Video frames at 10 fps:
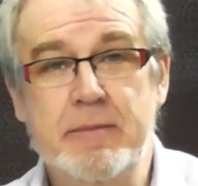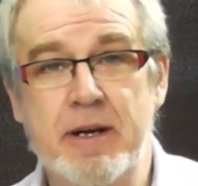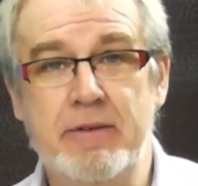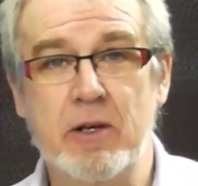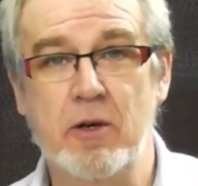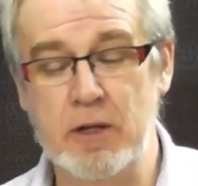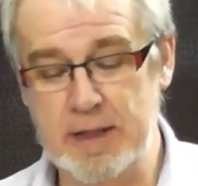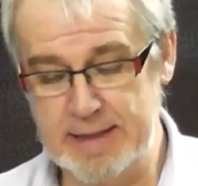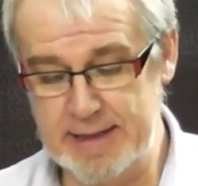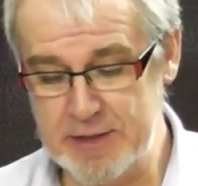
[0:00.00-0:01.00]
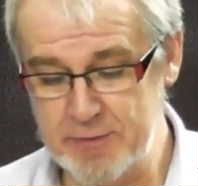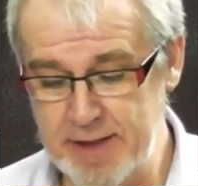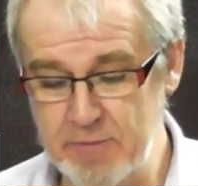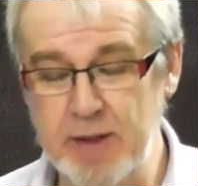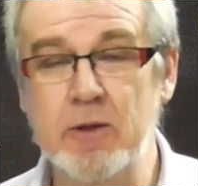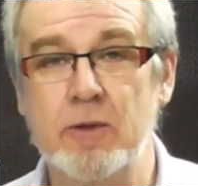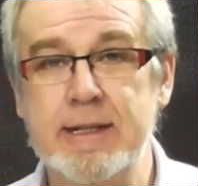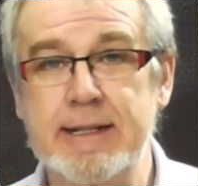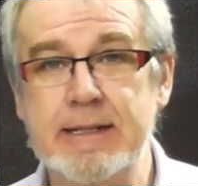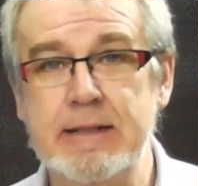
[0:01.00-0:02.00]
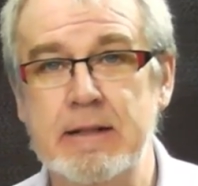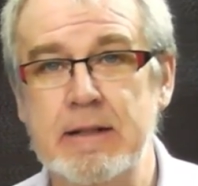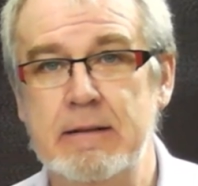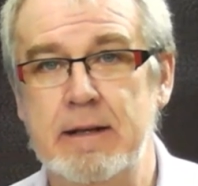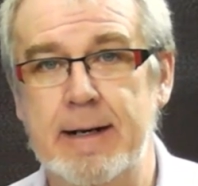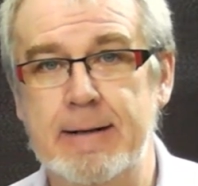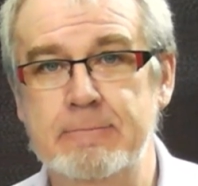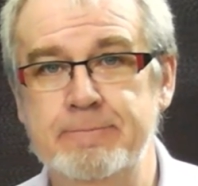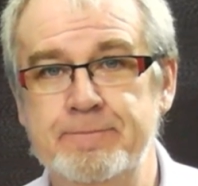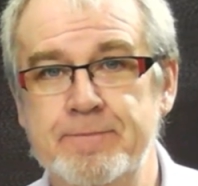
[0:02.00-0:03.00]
You may recall last week we looked at it um,